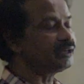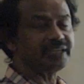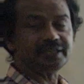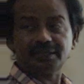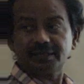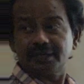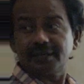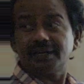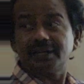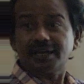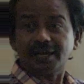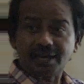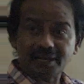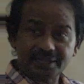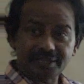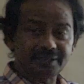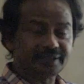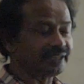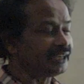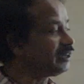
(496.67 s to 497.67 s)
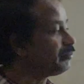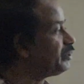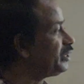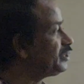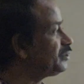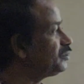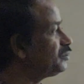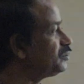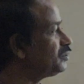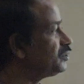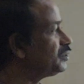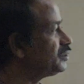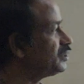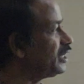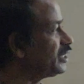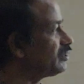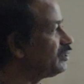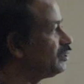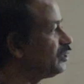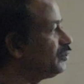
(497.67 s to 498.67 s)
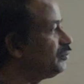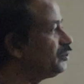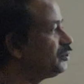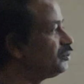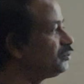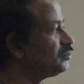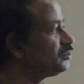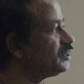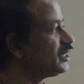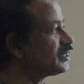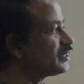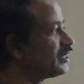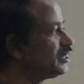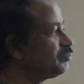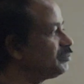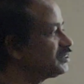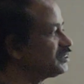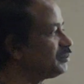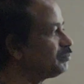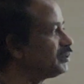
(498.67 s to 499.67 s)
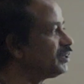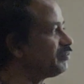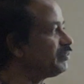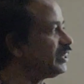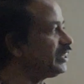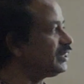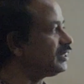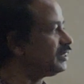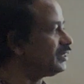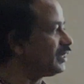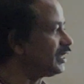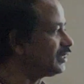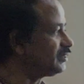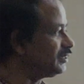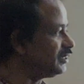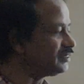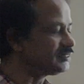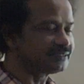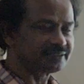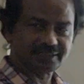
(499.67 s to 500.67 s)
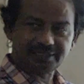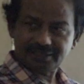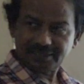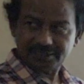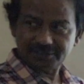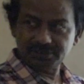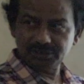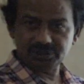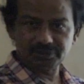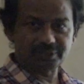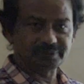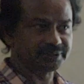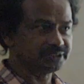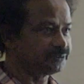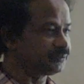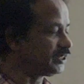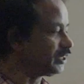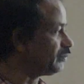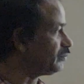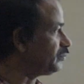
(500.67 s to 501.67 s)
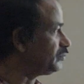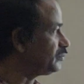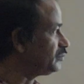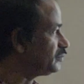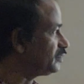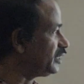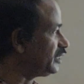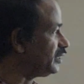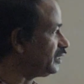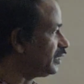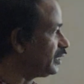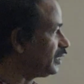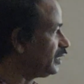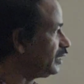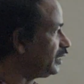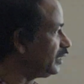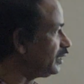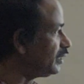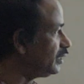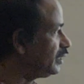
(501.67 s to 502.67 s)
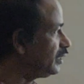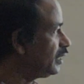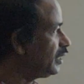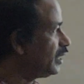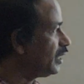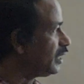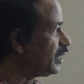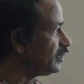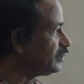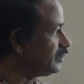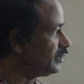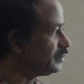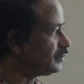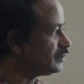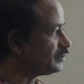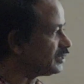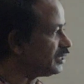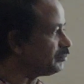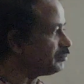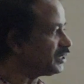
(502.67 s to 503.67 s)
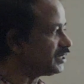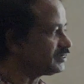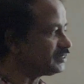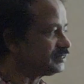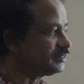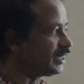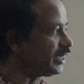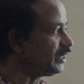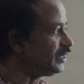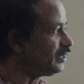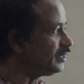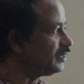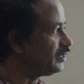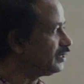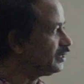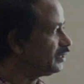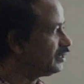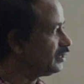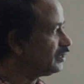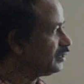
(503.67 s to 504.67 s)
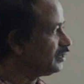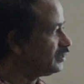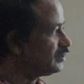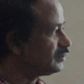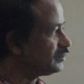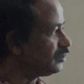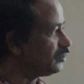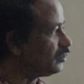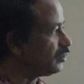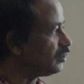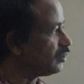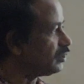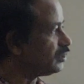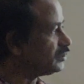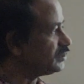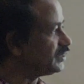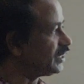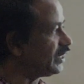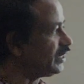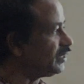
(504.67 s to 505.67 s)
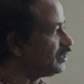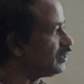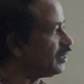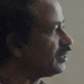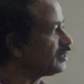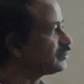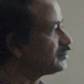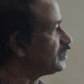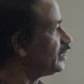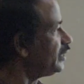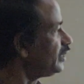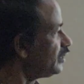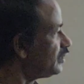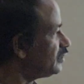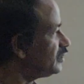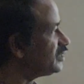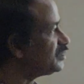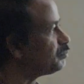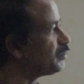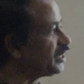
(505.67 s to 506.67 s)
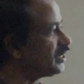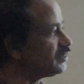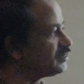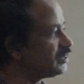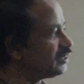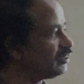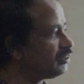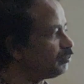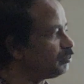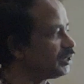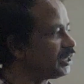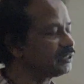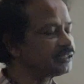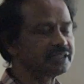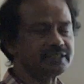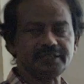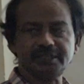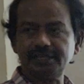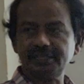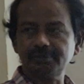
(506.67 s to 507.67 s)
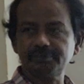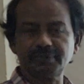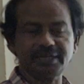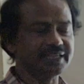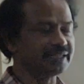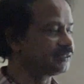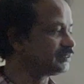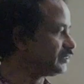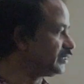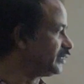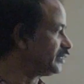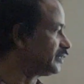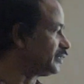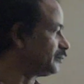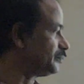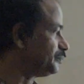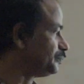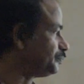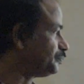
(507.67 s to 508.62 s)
by again a by 2, that will give you, that can be simplified like this as usual, which we have seen earlier, and this term as xi. So xi cot psi, this minus and I have brought it here, minus eta.